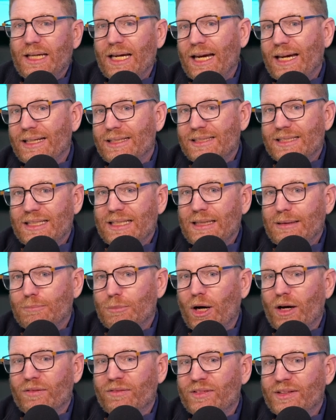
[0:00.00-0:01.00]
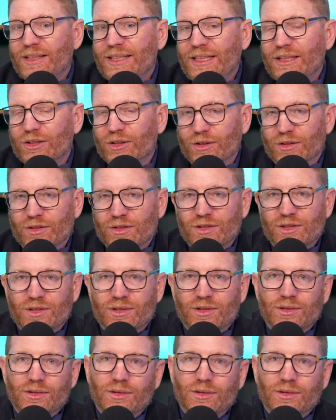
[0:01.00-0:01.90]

a team of leaders,